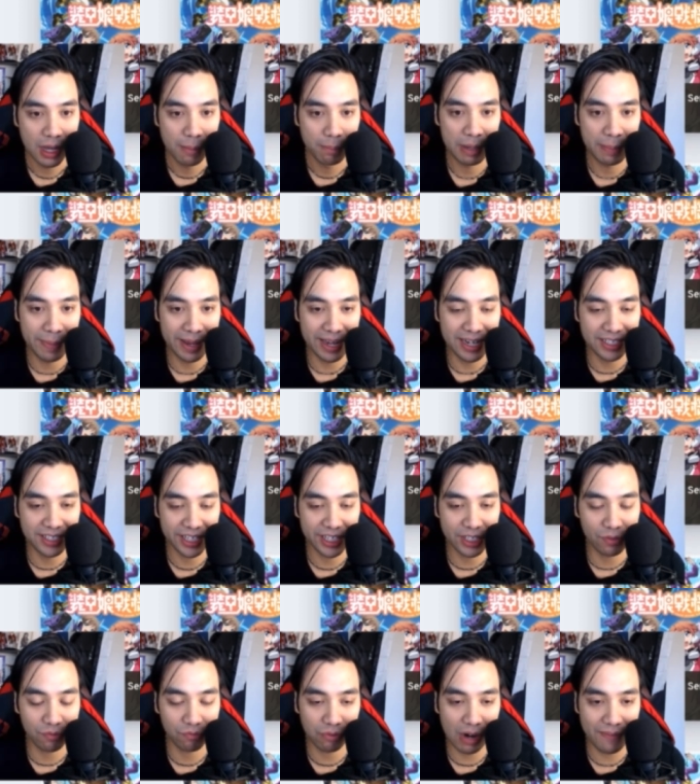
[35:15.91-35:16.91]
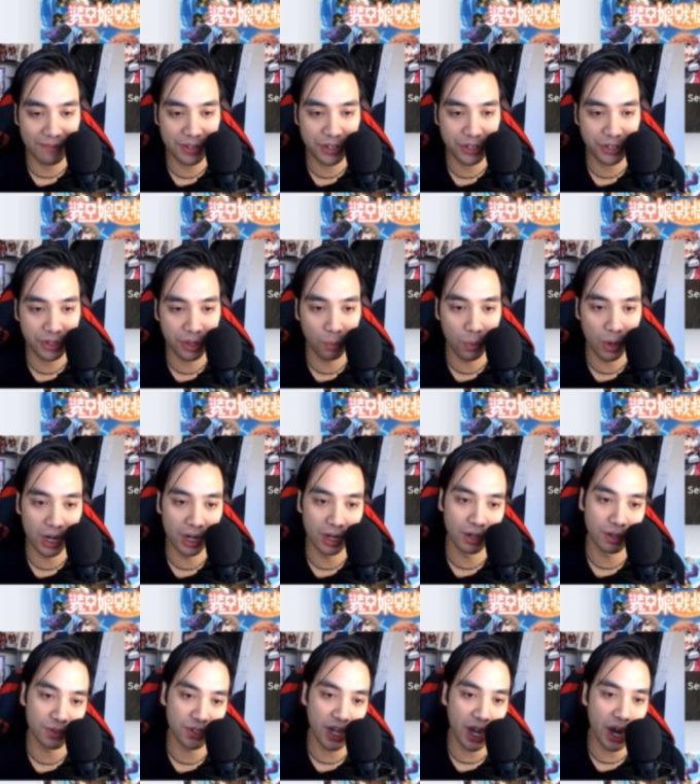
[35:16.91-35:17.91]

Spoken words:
mimesis ravage the world.